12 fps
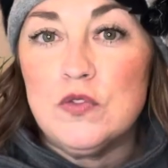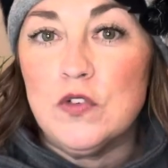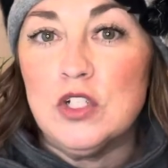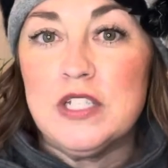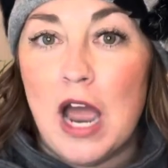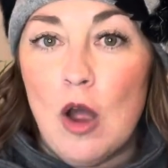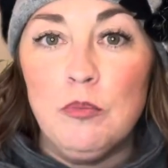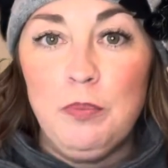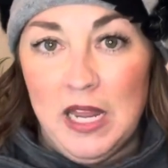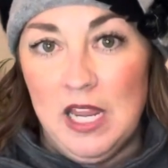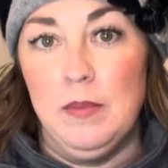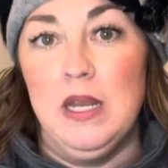for down
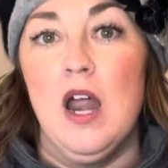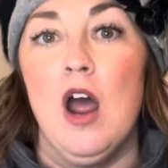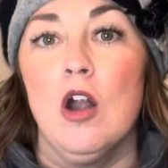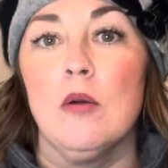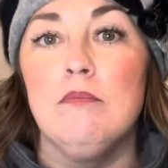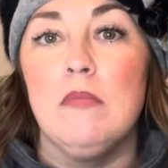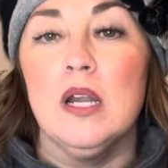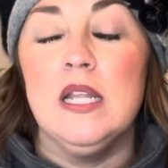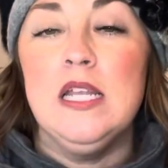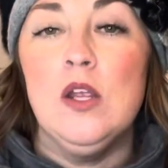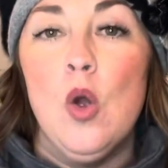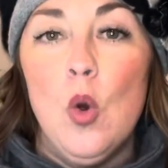payment are
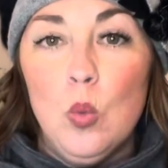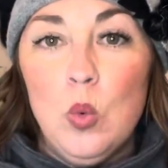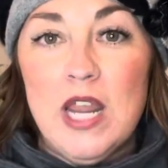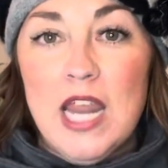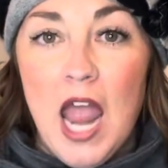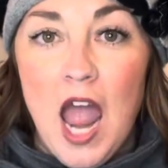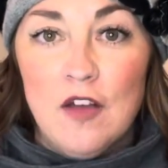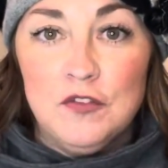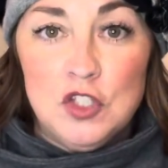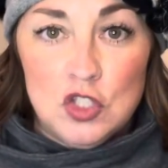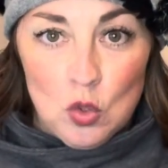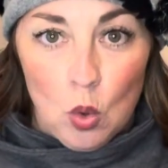money we have
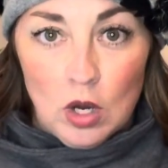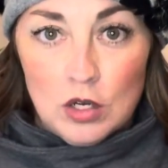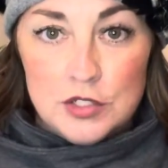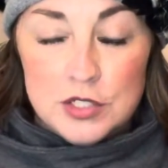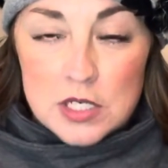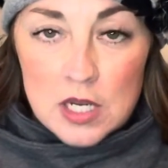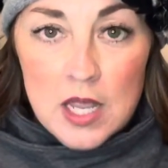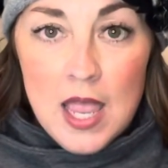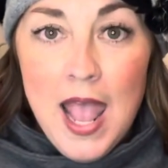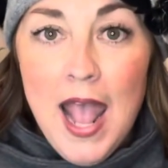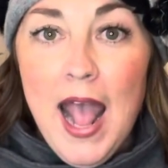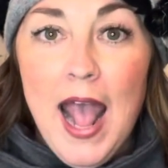sourced
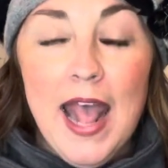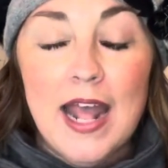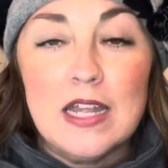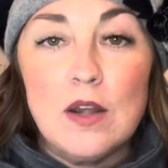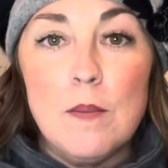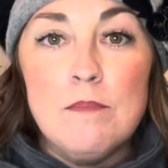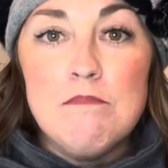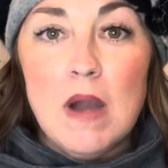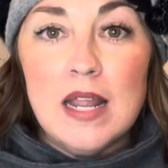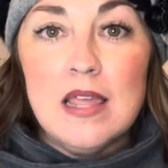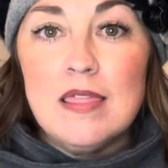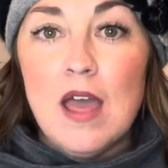and
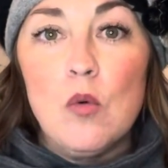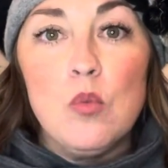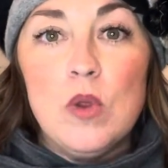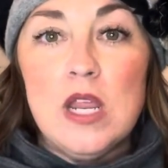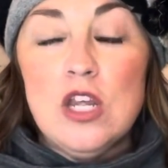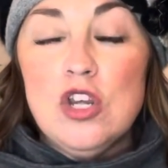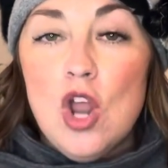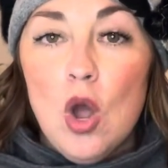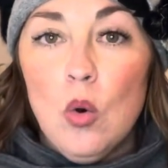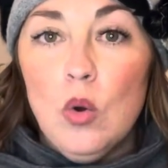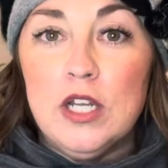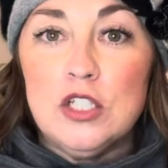money that we
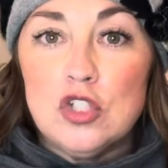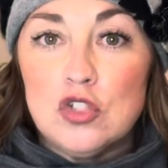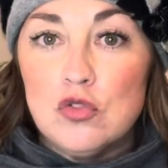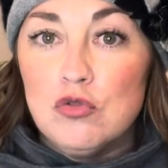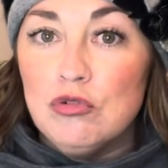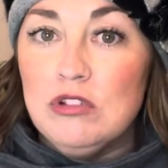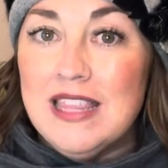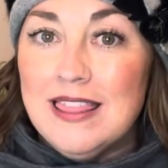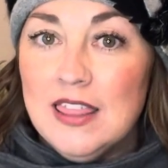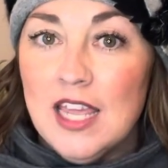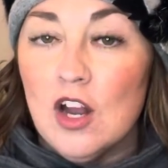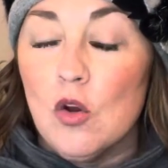know is truly
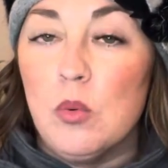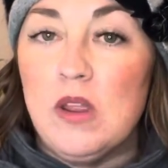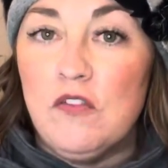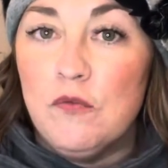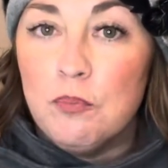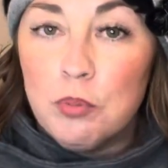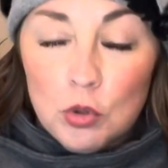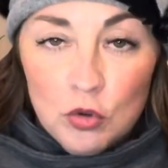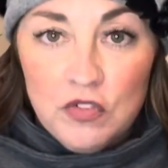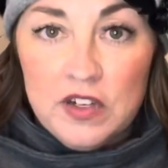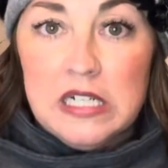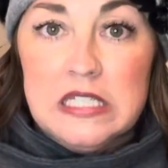there. We've
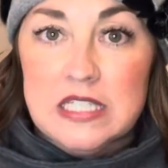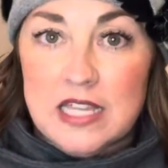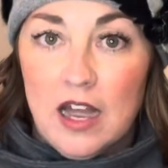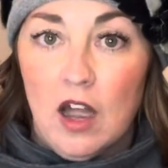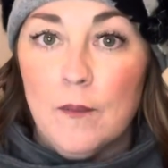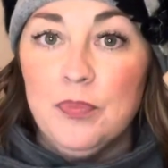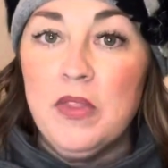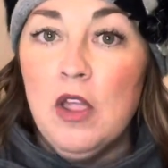proven it's there.